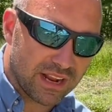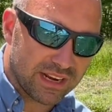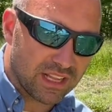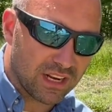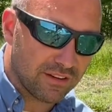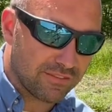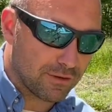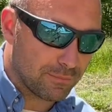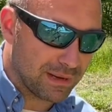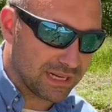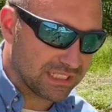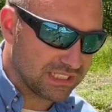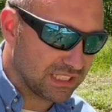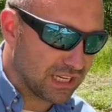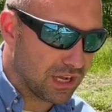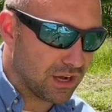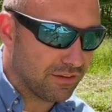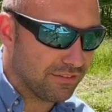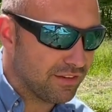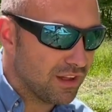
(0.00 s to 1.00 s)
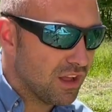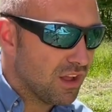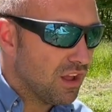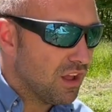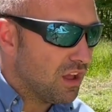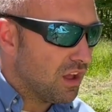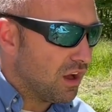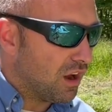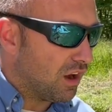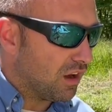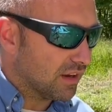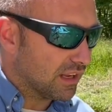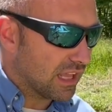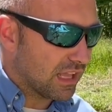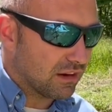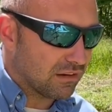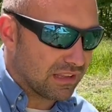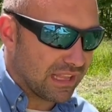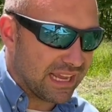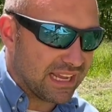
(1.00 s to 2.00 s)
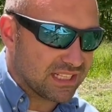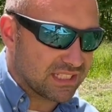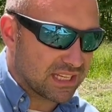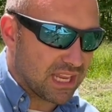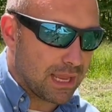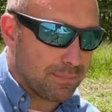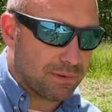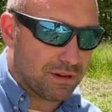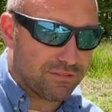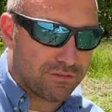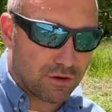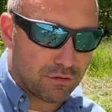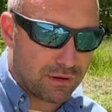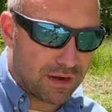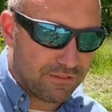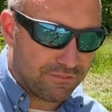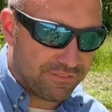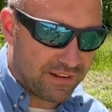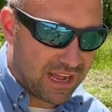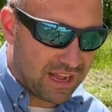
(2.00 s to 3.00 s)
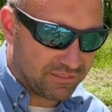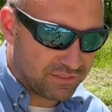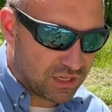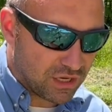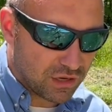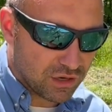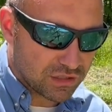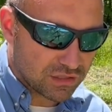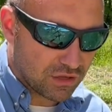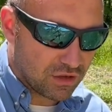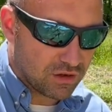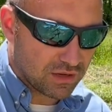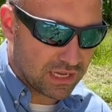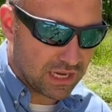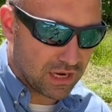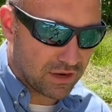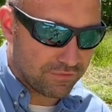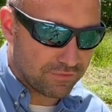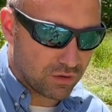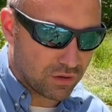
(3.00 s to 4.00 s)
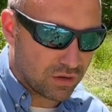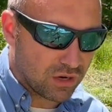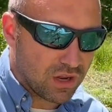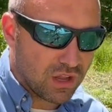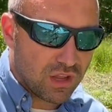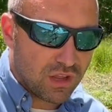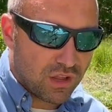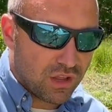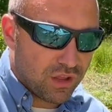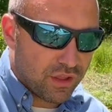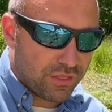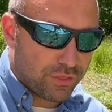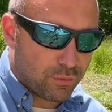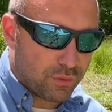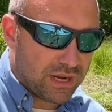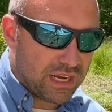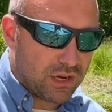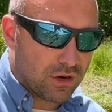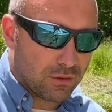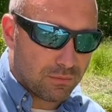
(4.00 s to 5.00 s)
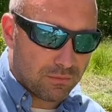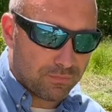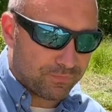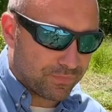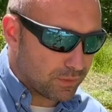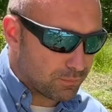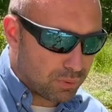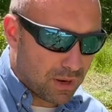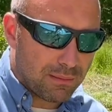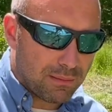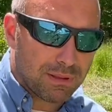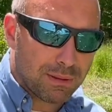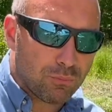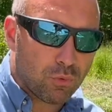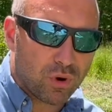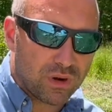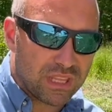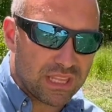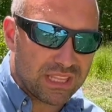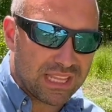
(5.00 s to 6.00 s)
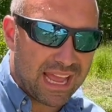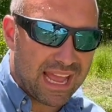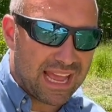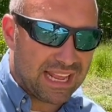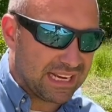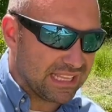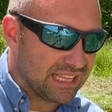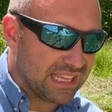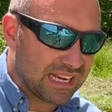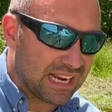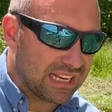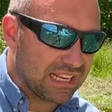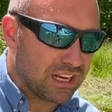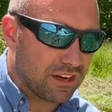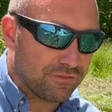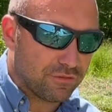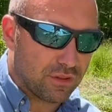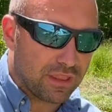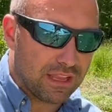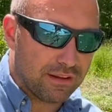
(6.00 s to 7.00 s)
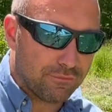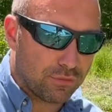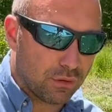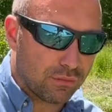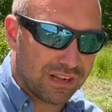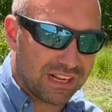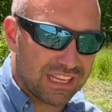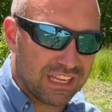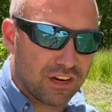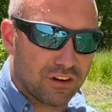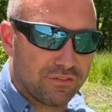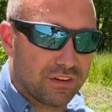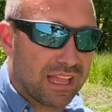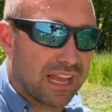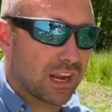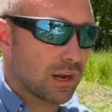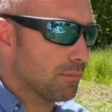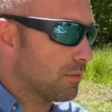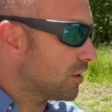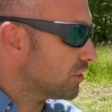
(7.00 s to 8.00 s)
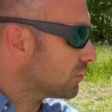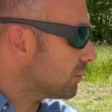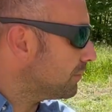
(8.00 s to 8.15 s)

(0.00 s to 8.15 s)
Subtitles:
I did it for myself, altogether landscaping for around 5 years, lawn care for 3 or probably more than that, and then I did it for them for around a year for that commercial